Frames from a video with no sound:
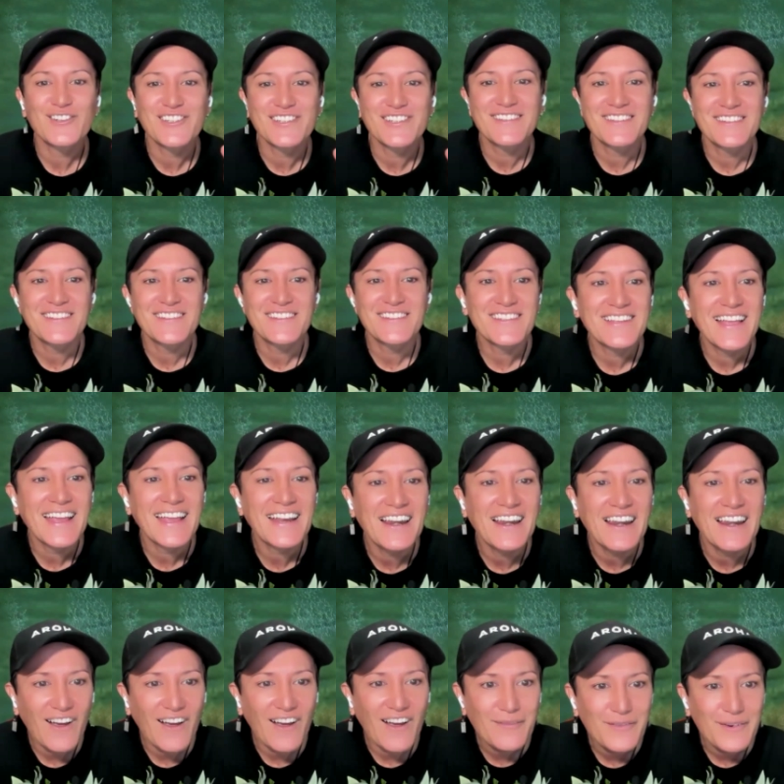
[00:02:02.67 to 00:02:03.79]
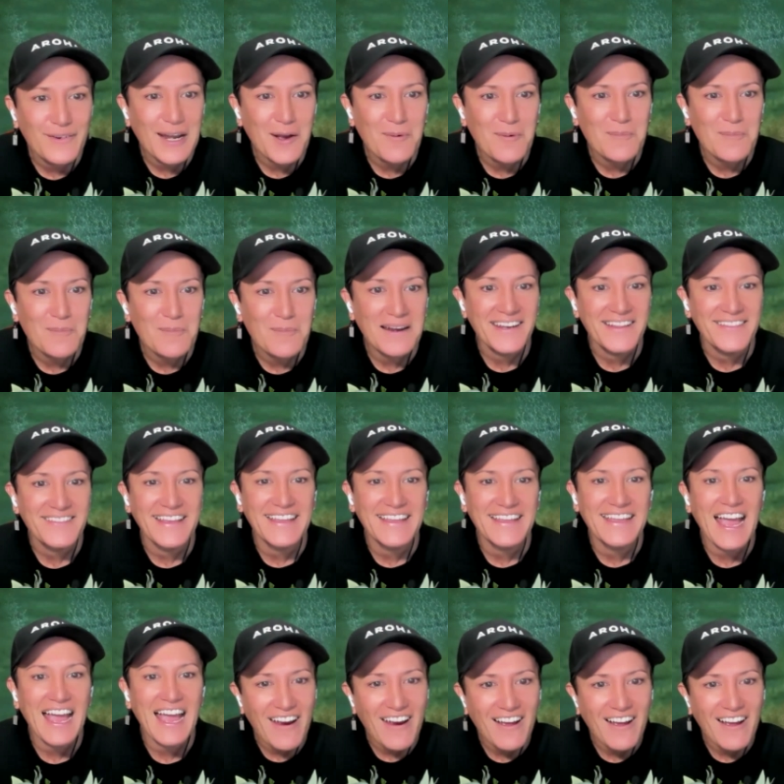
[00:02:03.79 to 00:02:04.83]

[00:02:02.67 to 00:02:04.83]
The oceans sustain life on our planet.